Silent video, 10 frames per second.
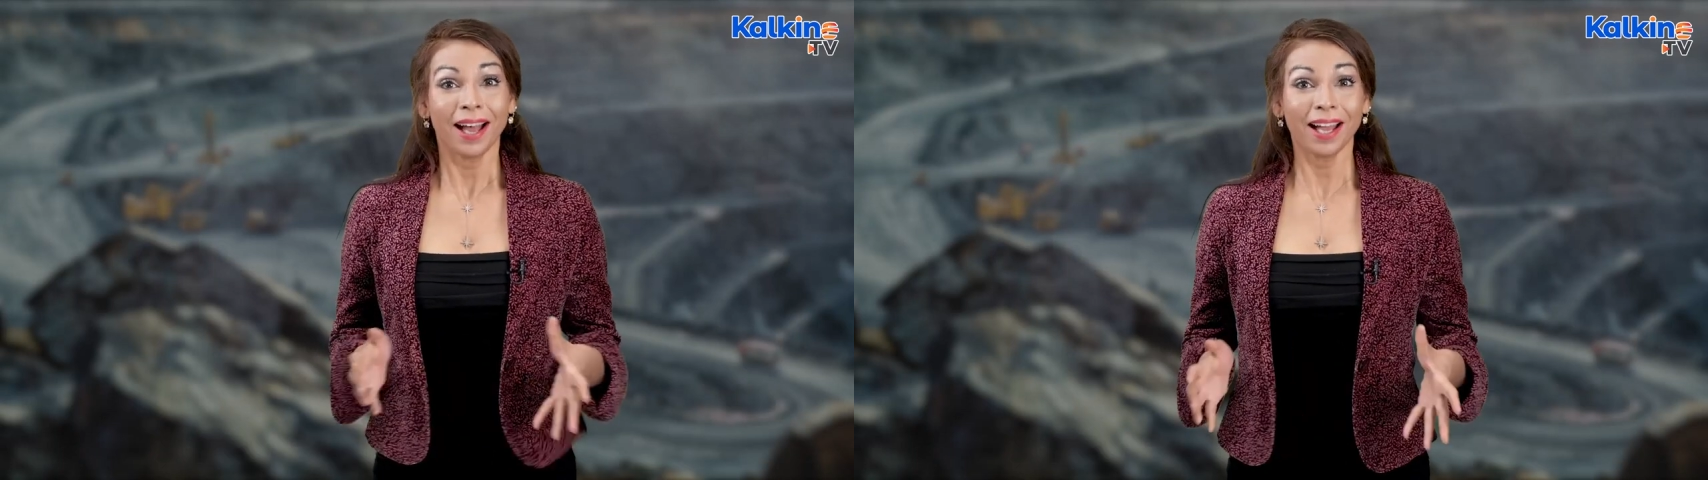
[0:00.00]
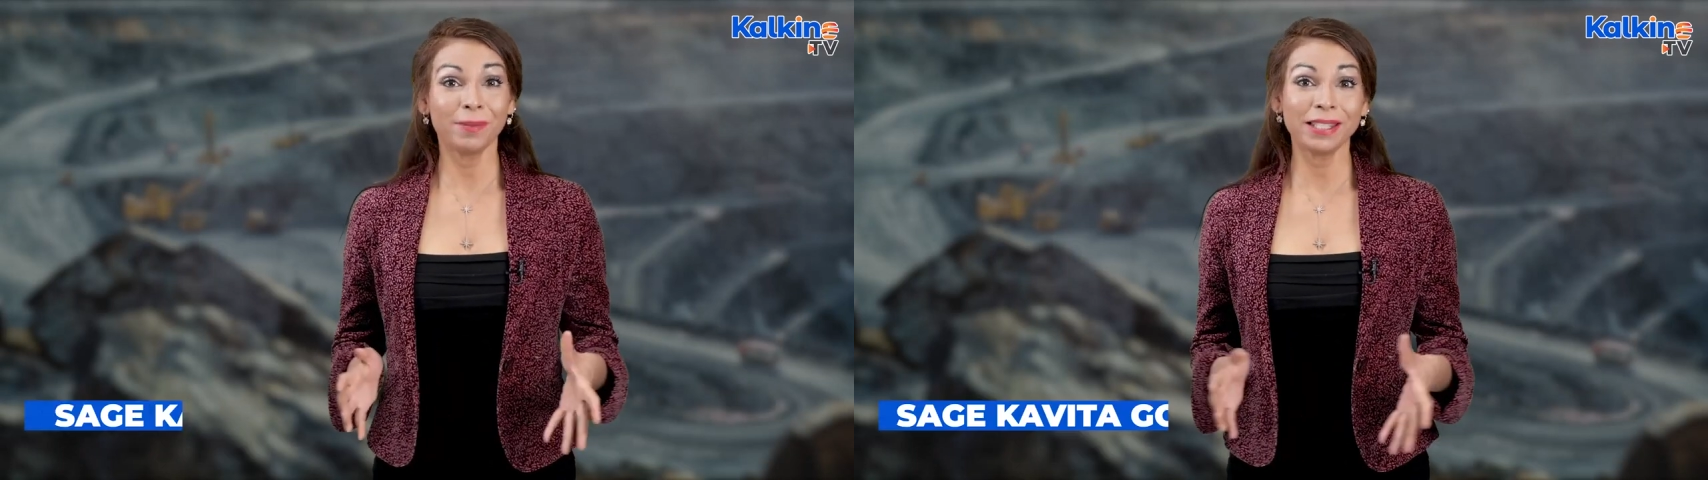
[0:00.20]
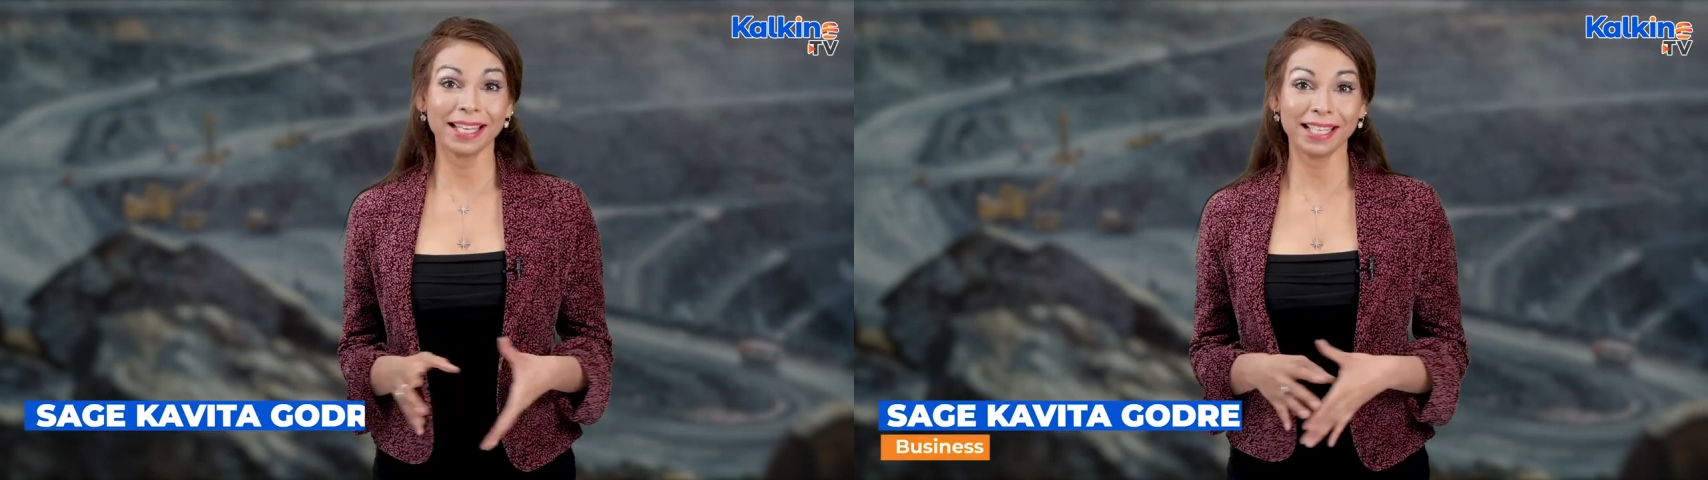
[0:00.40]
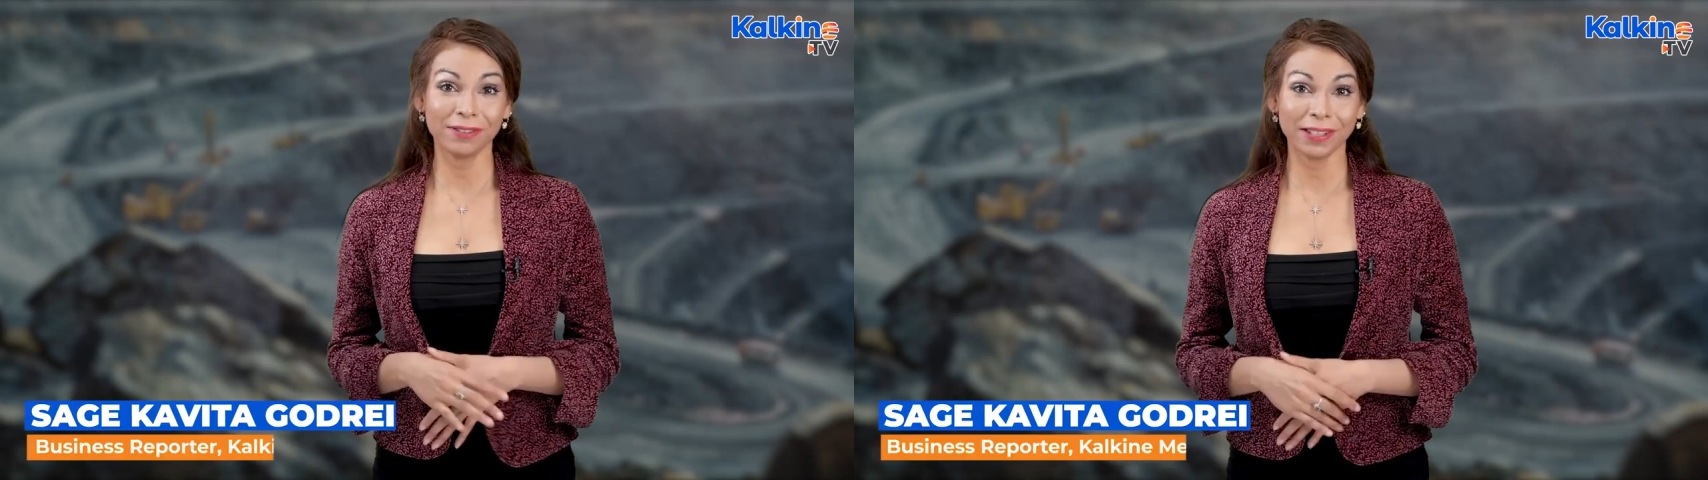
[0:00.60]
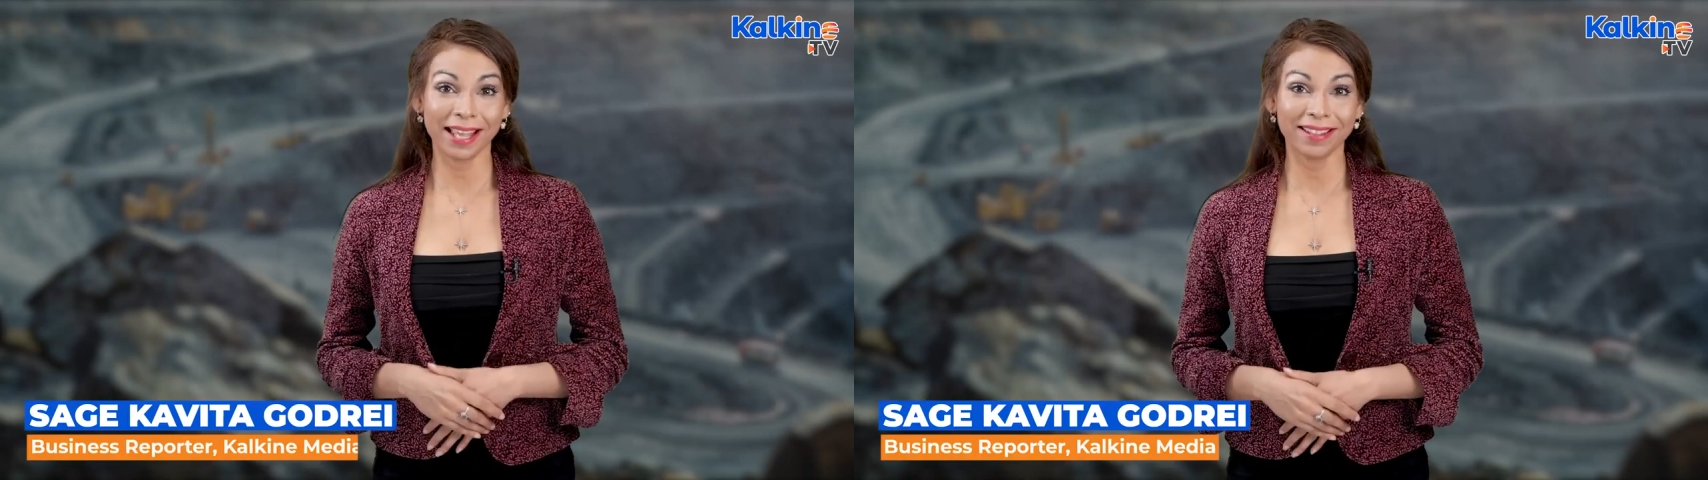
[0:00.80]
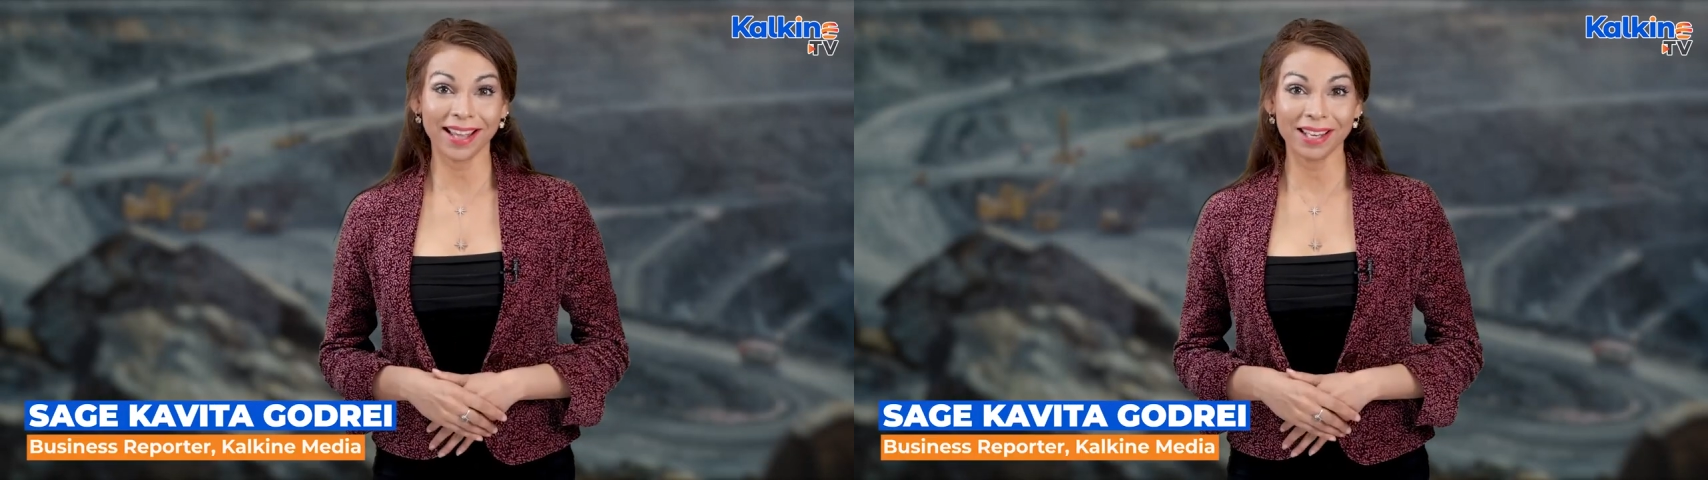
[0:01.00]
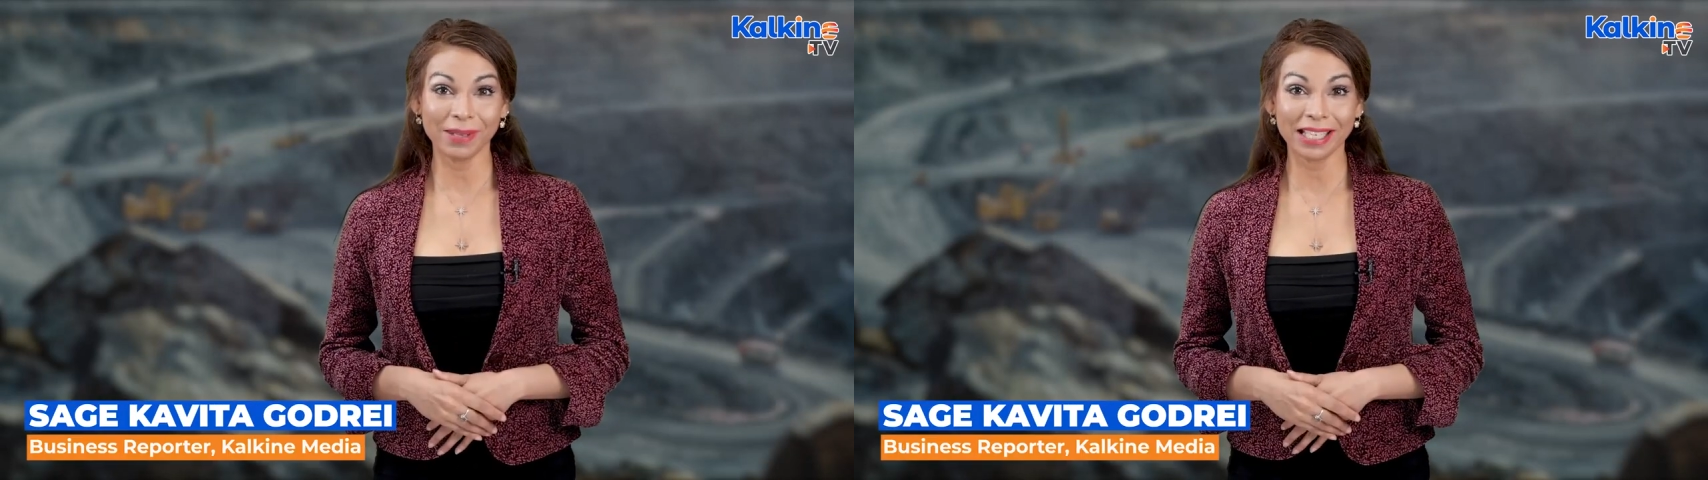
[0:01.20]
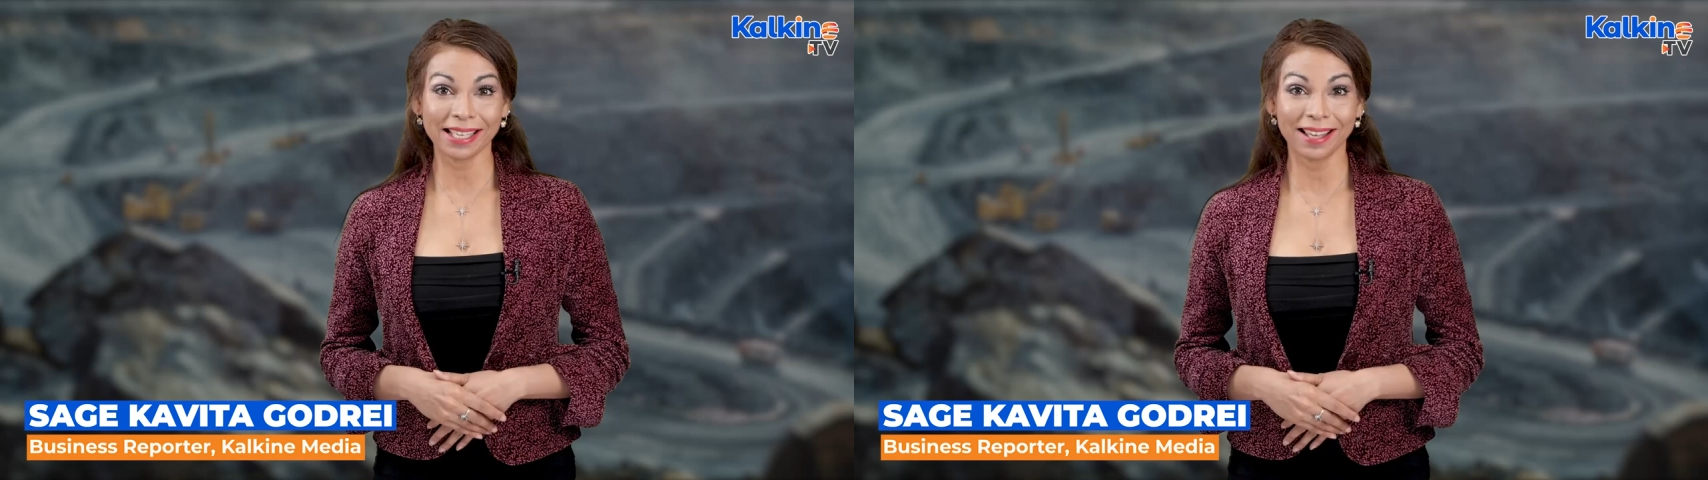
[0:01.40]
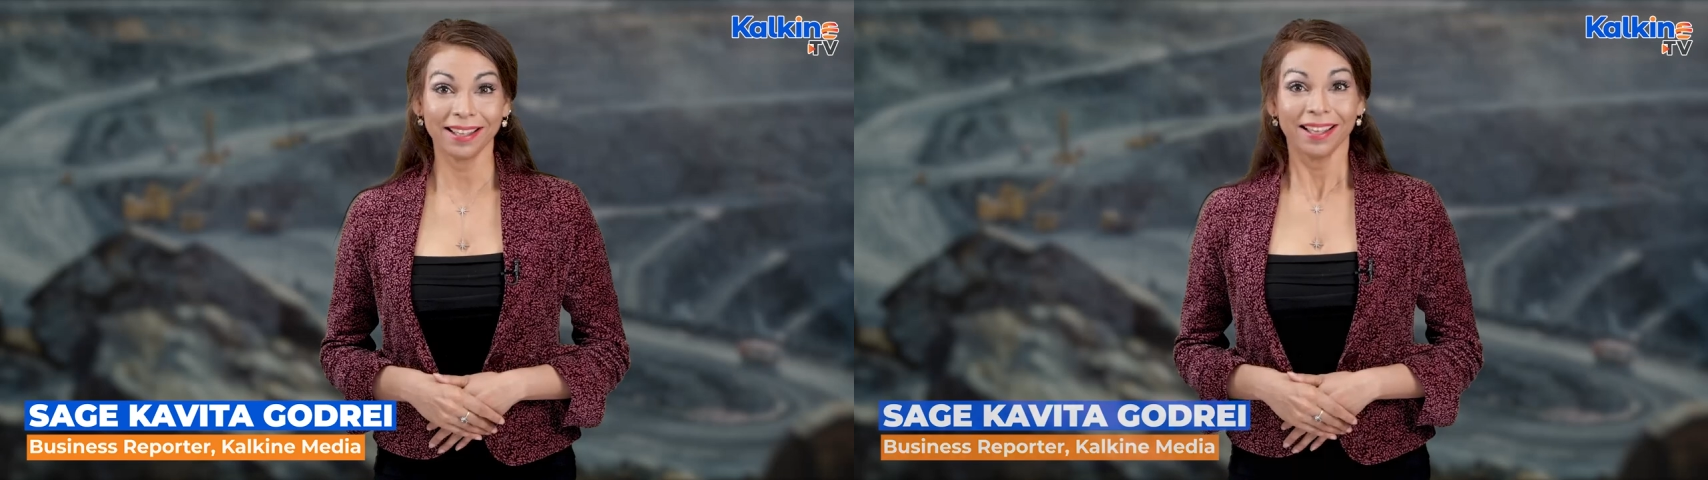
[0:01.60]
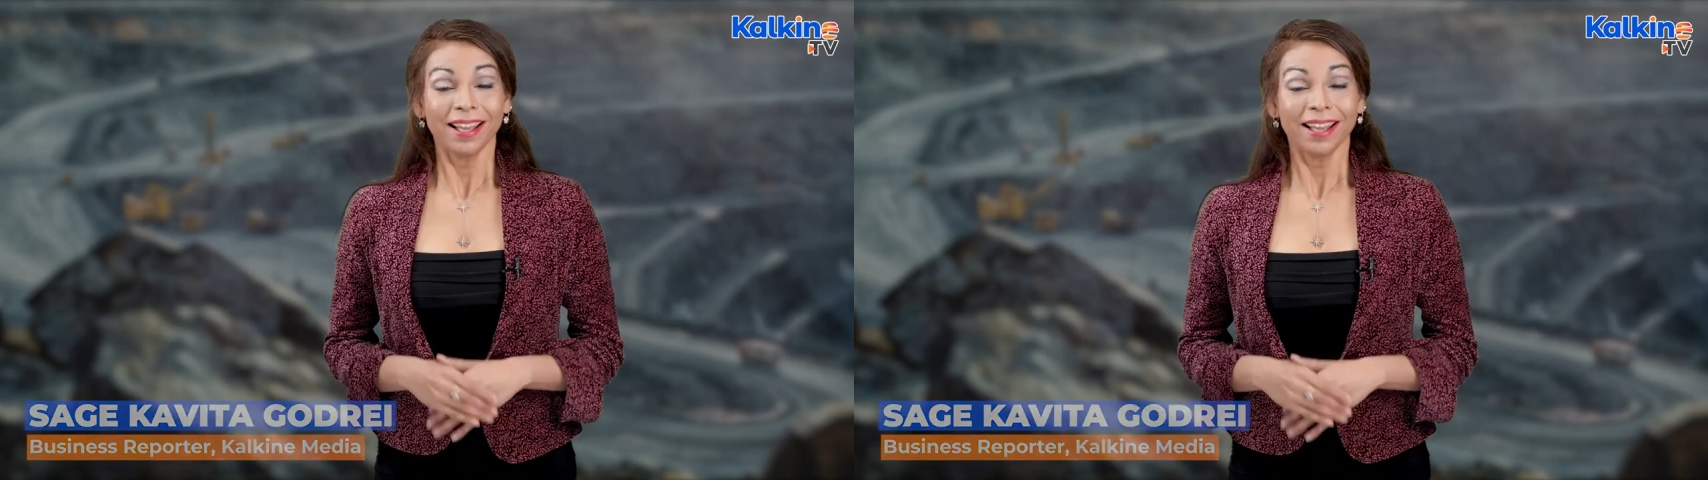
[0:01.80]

I'm Sage for Kalkine Media.